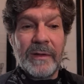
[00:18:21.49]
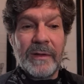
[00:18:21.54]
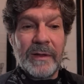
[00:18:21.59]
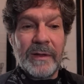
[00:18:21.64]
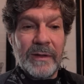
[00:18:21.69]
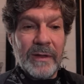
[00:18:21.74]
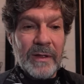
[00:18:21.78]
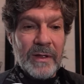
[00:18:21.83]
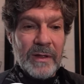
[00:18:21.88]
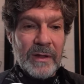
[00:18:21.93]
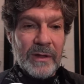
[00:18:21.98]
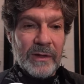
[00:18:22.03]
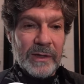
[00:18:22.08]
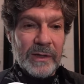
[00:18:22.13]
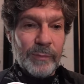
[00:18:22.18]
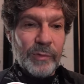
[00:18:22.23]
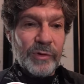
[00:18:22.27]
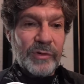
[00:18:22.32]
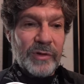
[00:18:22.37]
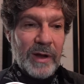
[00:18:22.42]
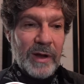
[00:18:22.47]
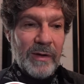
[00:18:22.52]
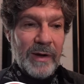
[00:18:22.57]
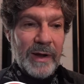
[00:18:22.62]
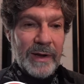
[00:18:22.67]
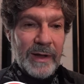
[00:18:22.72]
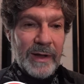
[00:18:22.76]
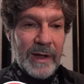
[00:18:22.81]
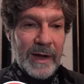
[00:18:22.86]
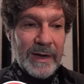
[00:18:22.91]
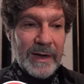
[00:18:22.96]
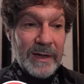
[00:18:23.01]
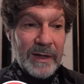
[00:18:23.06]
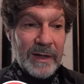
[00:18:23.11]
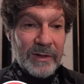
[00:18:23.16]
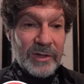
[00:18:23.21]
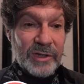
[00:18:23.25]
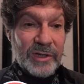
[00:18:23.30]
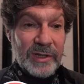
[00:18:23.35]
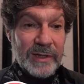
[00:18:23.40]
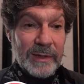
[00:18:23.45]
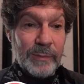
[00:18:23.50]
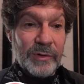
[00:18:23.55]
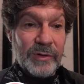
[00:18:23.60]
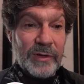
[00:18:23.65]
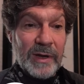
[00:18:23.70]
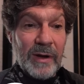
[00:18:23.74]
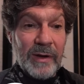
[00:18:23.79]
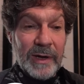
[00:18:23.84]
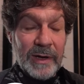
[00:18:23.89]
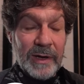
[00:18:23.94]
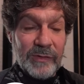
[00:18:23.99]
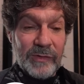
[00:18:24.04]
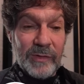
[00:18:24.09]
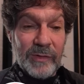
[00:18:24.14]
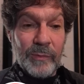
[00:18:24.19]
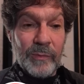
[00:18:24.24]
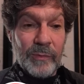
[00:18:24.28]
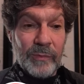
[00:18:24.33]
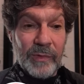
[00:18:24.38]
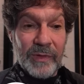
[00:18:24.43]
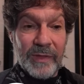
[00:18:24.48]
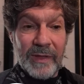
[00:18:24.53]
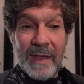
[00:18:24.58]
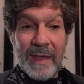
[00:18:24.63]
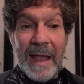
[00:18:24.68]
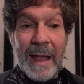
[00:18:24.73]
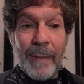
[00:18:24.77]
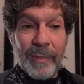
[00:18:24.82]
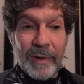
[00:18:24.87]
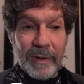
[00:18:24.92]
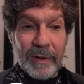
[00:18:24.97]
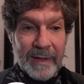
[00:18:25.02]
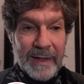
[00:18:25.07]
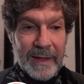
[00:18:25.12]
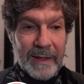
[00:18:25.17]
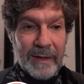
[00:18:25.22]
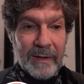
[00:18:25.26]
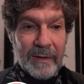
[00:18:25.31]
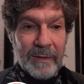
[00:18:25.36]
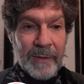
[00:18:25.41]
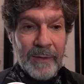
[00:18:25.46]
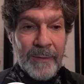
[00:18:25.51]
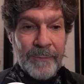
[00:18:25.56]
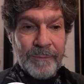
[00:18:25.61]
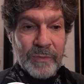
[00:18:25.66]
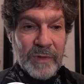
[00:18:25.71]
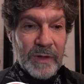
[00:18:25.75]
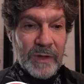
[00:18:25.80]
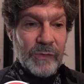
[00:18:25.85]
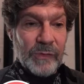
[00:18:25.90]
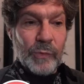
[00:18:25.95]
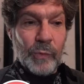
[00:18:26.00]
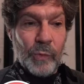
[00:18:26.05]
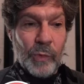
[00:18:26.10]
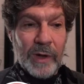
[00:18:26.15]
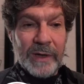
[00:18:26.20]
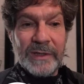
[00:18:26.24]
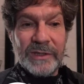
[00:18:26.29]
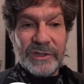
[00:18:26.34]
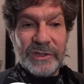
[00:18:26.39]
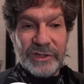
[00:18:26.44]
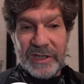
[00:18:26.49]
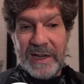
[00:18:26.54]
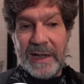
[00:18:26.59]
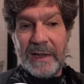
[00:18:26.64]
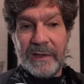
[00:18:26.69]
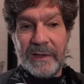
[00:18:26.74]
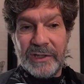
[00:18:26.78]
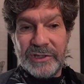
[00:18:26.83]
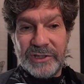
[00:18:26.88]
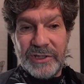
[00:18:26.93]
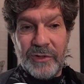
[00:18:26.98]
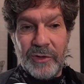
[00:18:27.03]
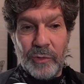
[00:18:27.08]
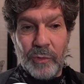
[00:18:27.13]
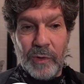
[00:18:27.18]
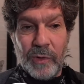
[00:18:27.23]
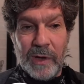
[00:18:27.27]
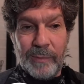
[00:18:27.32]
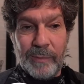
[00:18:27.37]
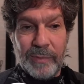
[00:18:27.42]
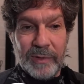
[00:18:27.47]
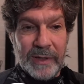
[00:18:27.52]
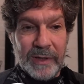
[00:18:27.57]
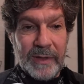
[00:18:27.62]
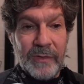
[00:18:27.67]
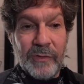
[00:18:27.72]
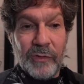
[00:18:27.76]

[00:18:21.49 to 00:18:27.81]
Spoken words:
The libertarian ideology, libertarianism with a capital L, is one challenge to the duopoly.